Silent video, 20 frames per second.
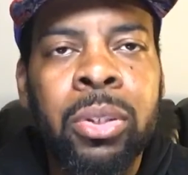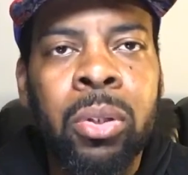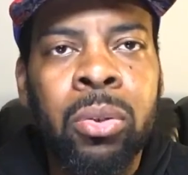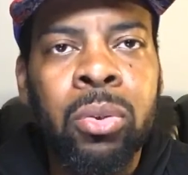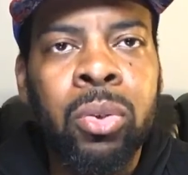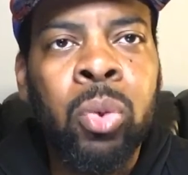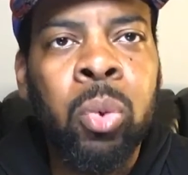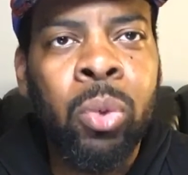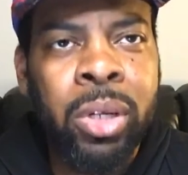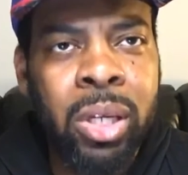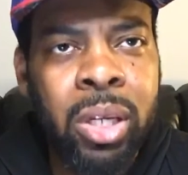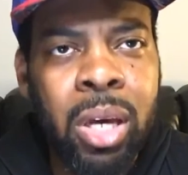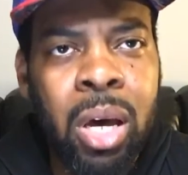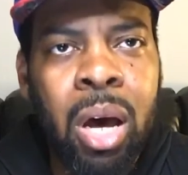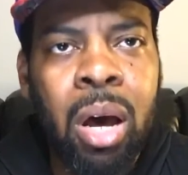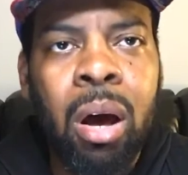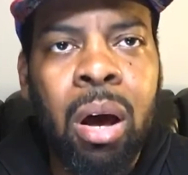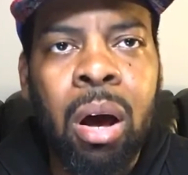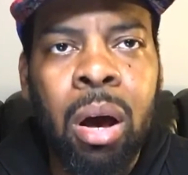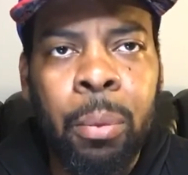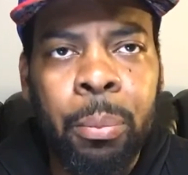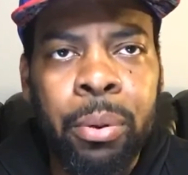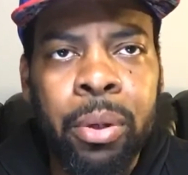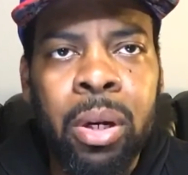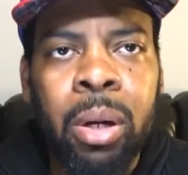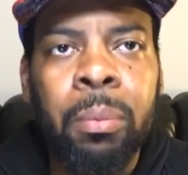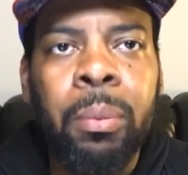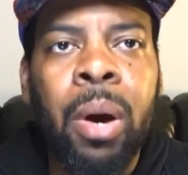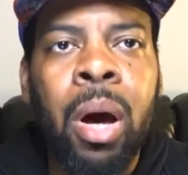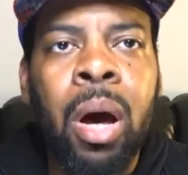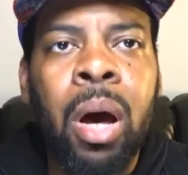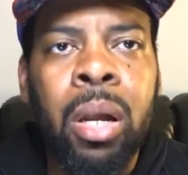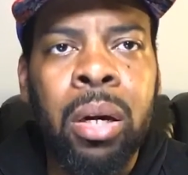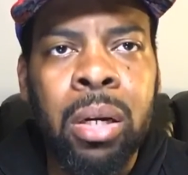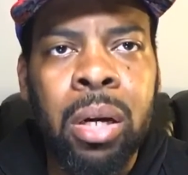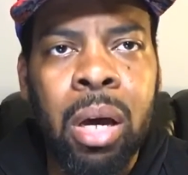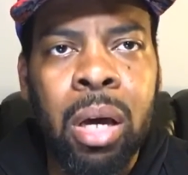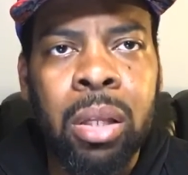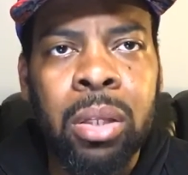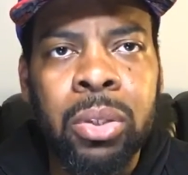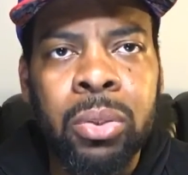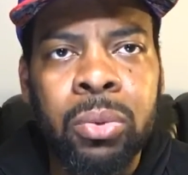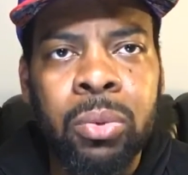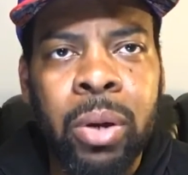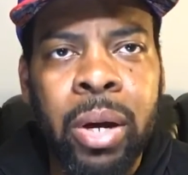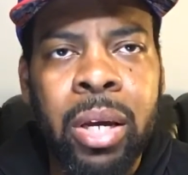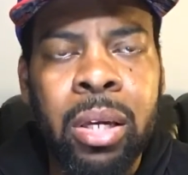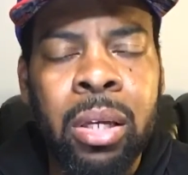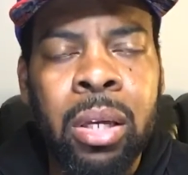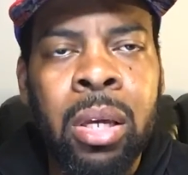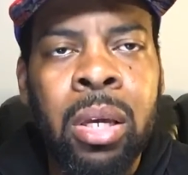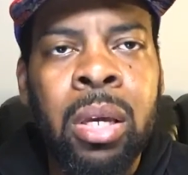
20 of y'all all put up $100, right?